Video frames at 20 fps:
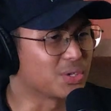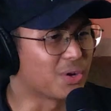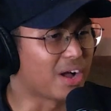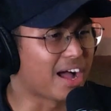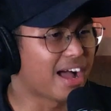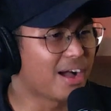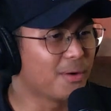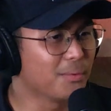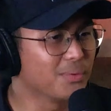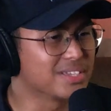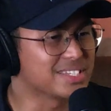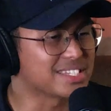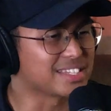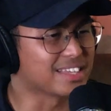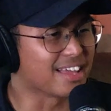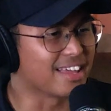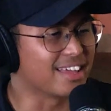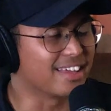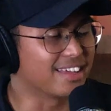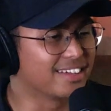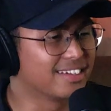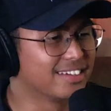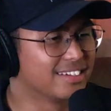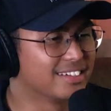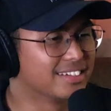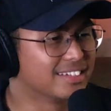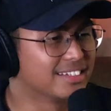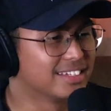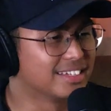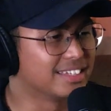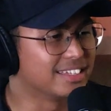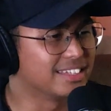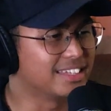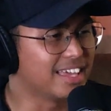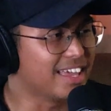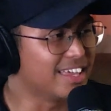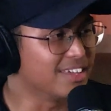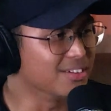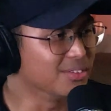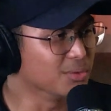So I was like,
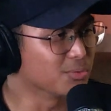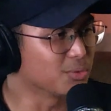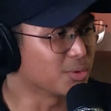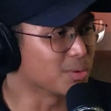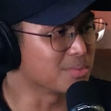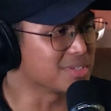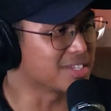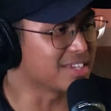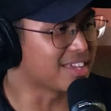Yay, uniforms